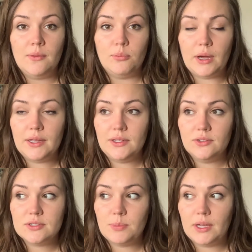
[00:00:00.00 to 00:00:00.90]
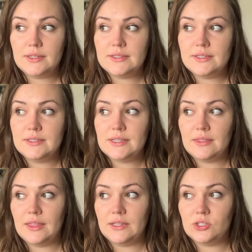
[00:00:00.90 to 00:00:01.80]
buying your spices,
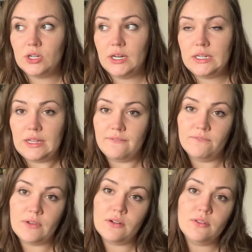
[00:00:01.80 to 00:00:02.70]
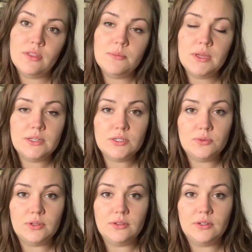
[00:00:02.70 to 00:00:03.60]
then trying to funnel them into
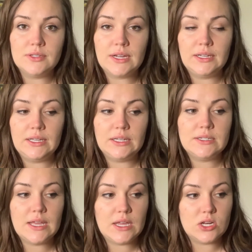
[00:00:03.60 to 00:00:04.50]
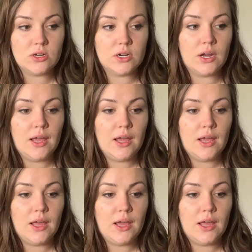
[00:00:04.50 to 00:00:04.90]
a little tiny container,